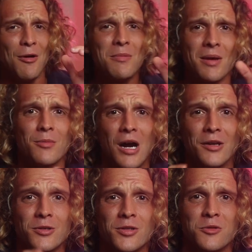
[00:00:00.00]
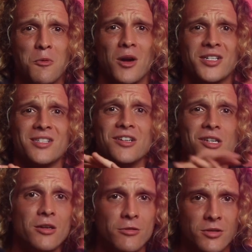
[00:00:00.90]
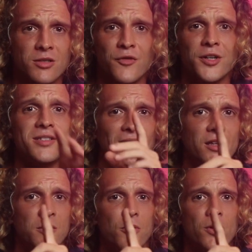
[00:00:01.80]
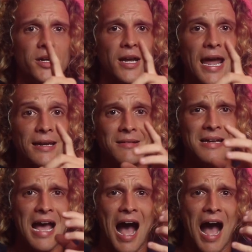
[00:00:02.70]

I remember I used to watch the news first thing in the morning and